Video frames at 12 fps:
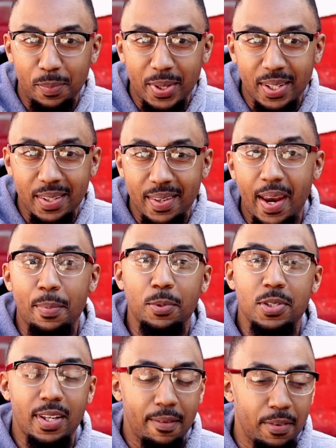be April
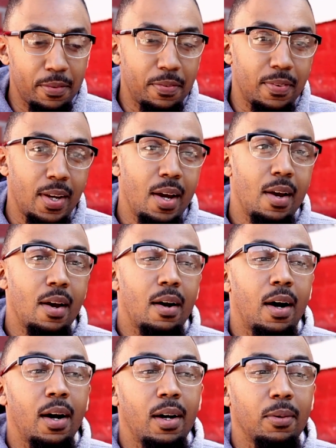7th.
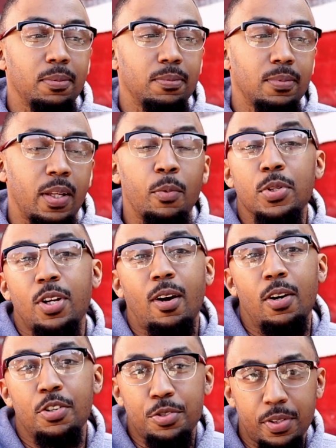It was
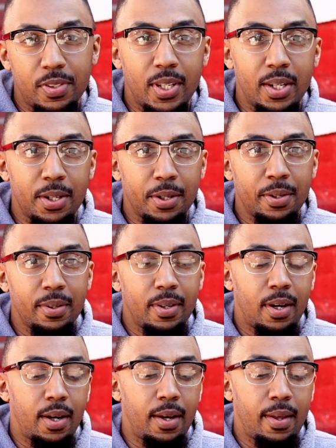our 100th year
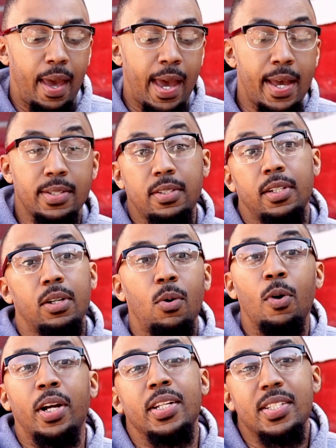as an
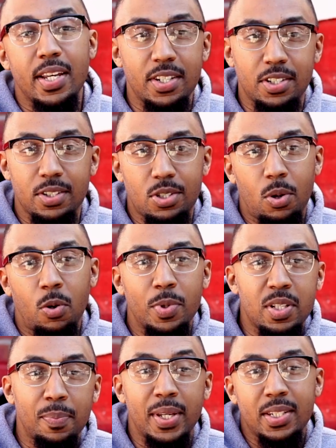organization, so it
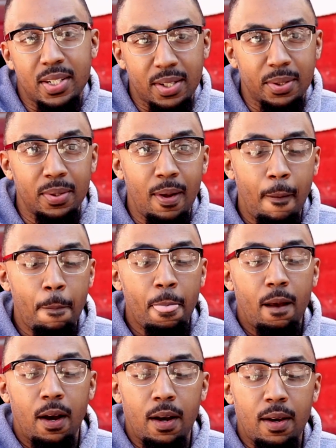was a big deal.
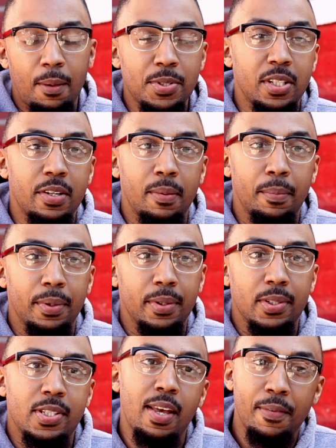I was the
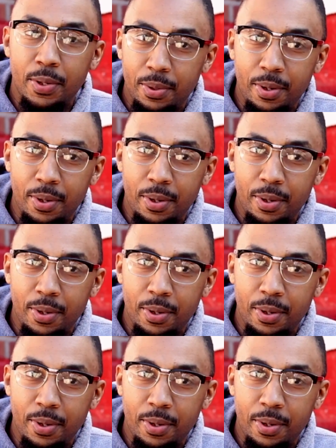number 7 on